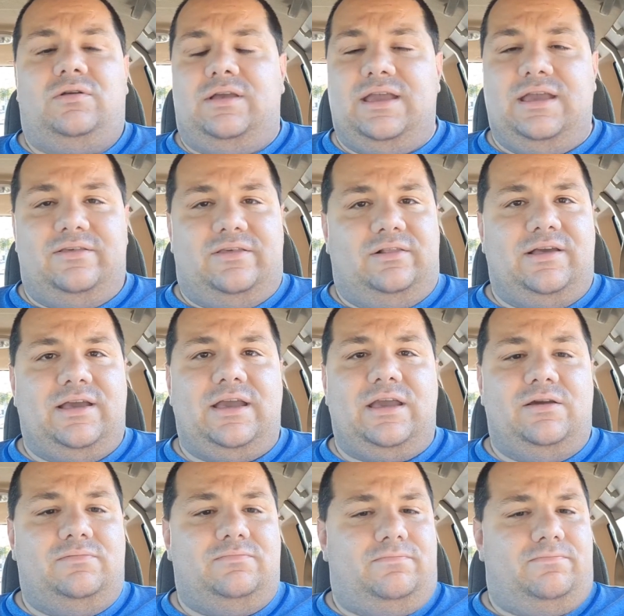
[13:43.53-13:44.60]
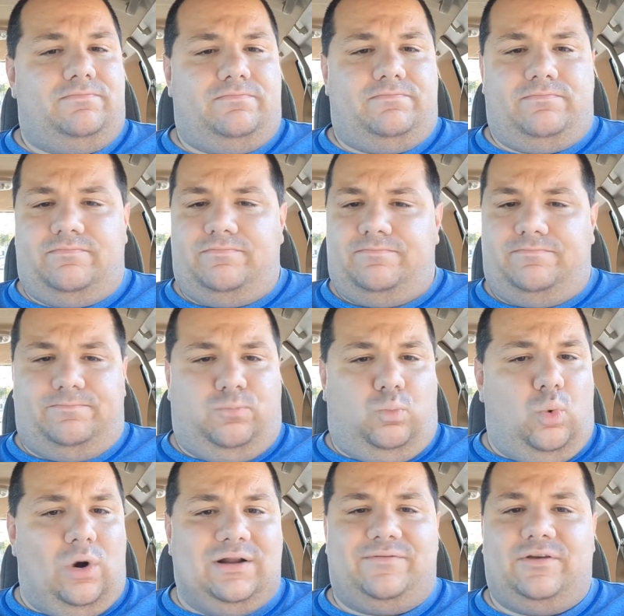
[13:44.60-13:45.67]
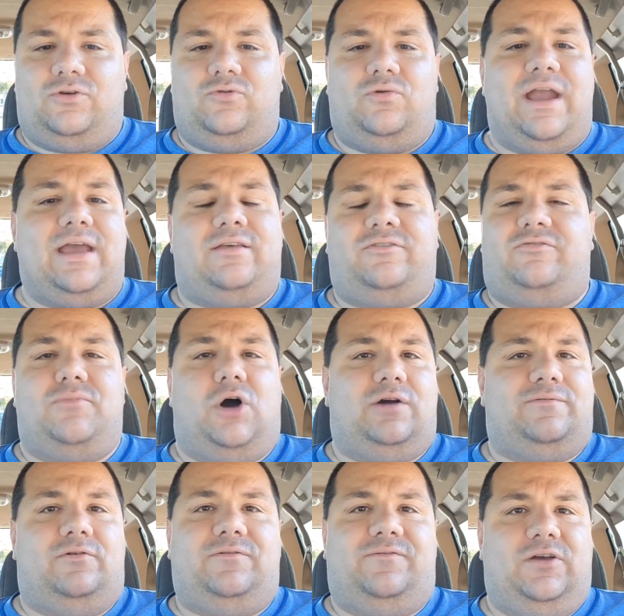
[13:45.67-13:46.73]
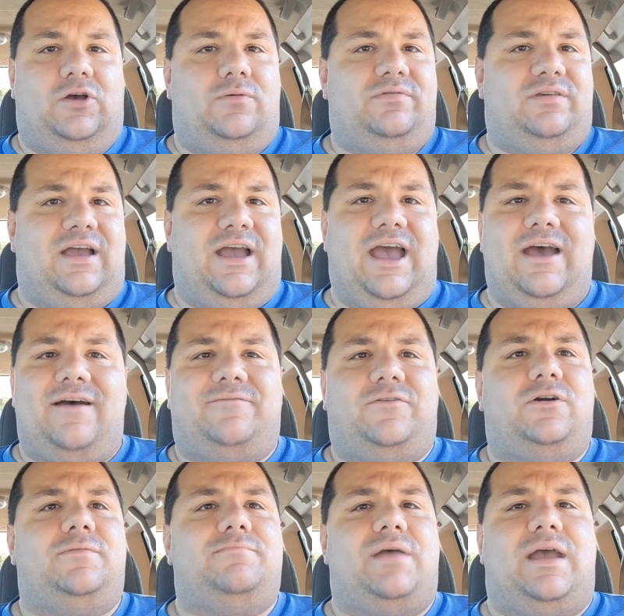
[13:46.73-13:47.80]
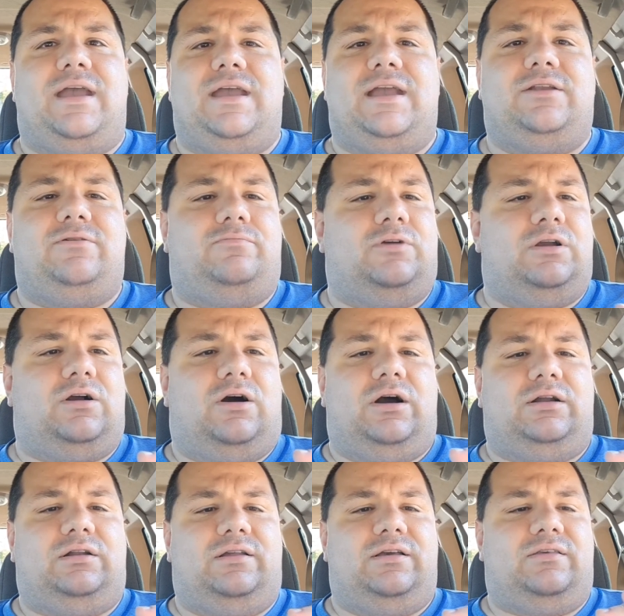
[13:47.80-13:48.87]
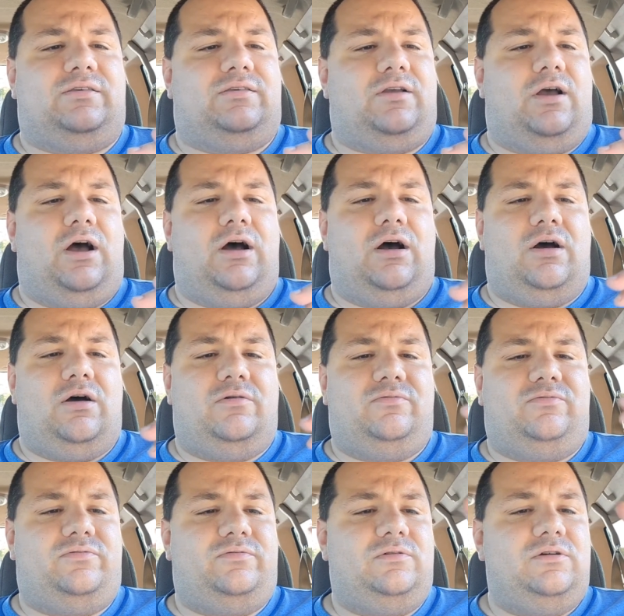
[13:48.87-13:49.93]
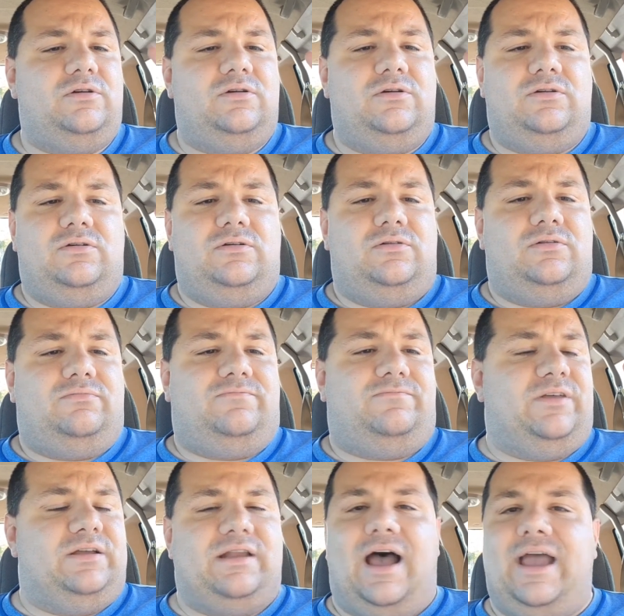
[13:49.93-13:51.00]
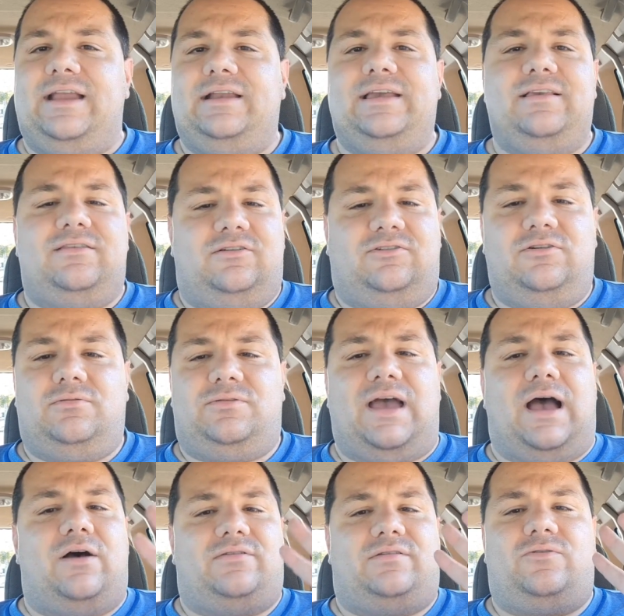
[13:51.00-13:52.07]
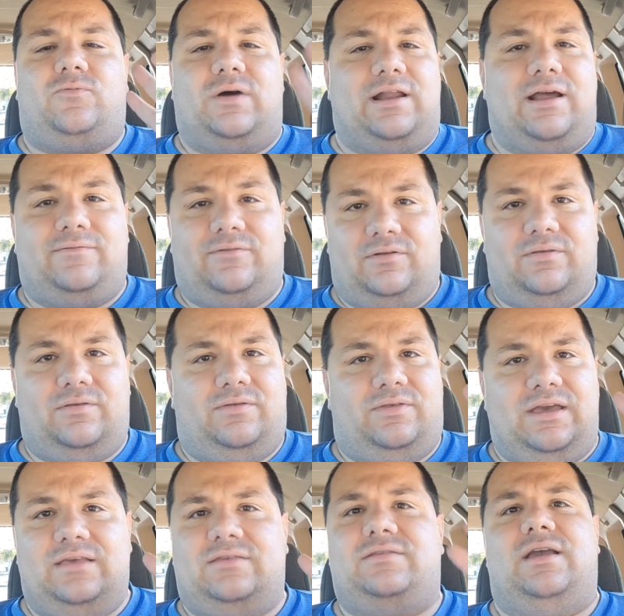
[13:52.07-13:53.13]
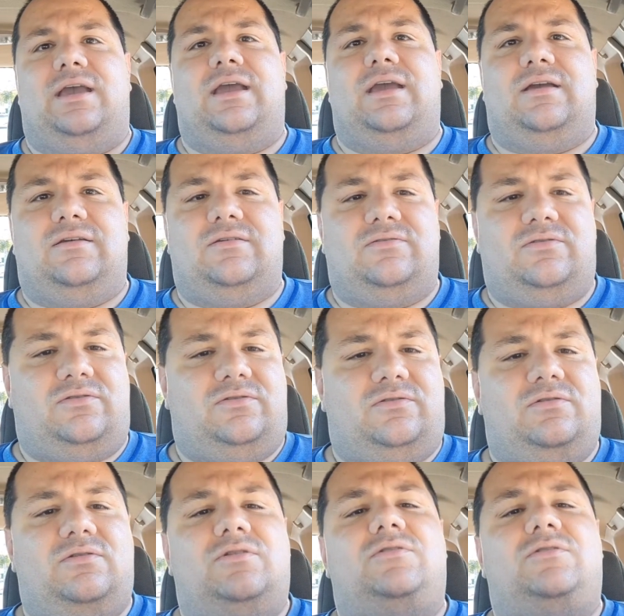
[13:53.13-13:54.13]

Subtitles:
easily one of the greatest Marvel films ever made, regardless of the 90s, the 2000s, whatever. This is